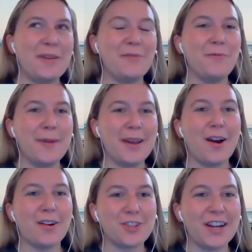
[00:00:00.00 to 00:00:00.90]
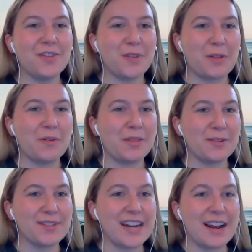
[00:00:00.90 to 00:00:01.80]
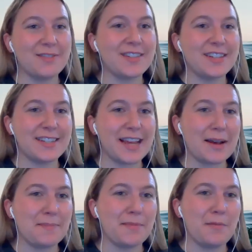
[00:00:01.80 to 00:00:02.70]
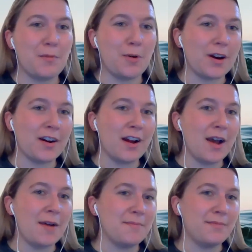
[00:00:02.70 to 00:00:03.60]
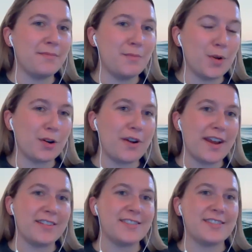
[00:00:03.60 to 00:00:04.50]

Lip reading: we are trying to work with those towns to set up more grants.